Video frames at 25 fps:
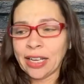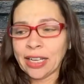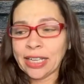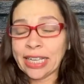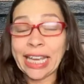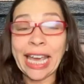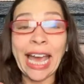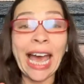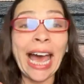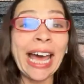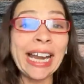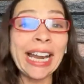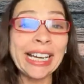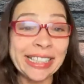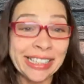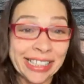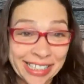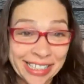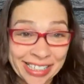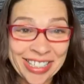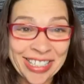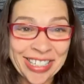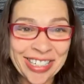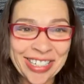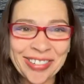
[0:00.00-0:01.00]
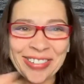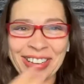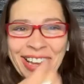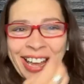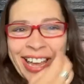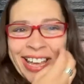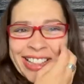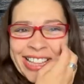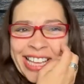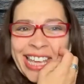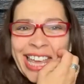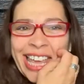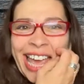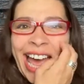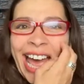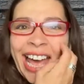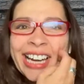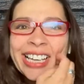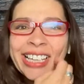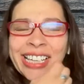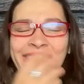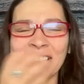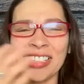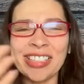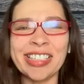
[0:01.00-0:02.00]
catalyst, okay, the
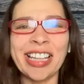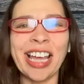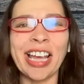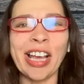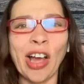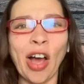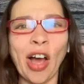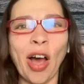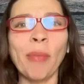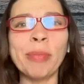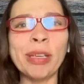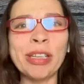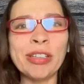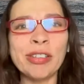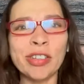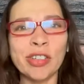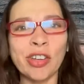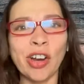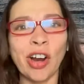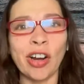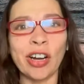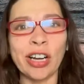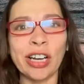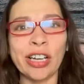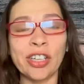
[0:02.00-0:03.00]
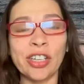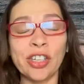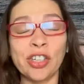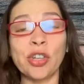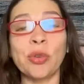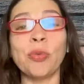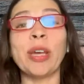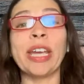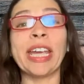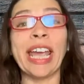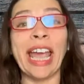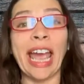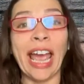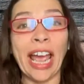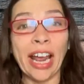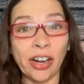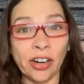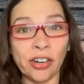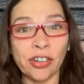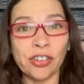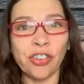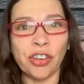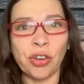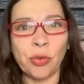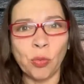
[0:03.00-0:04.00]
catalyst that got me started doing
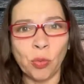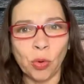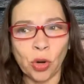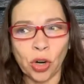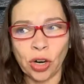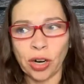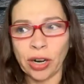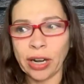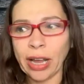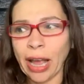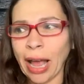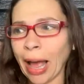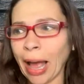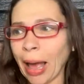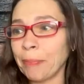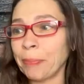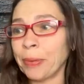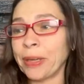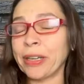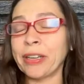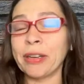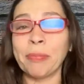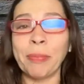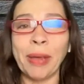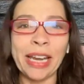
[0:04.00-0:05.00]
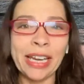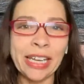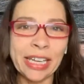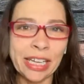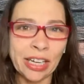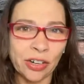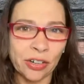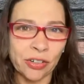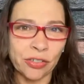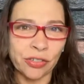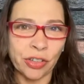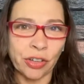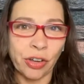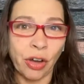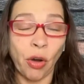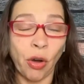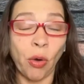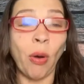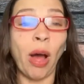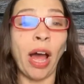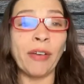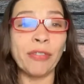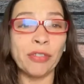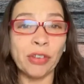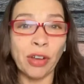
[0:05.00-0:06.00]
energy work happened many years
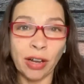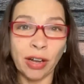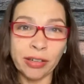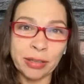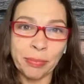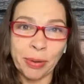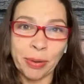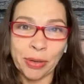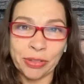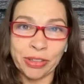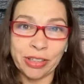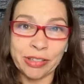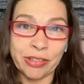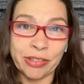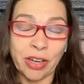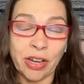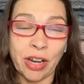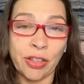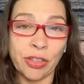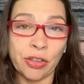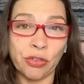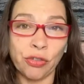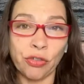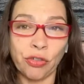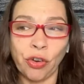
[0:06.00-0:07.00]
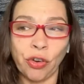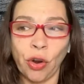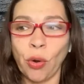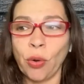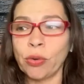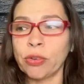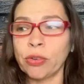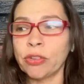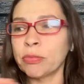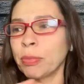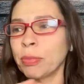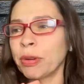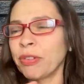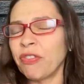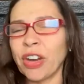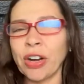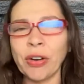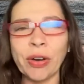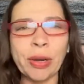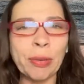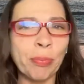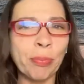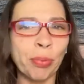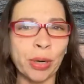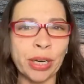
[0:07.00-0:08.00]
ago. I've talked about this on other shows, but
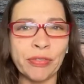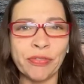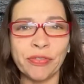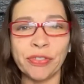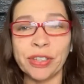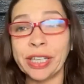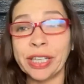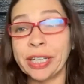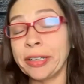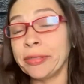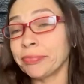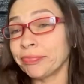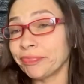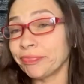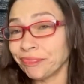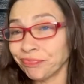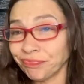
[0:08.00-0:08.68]
very briefly.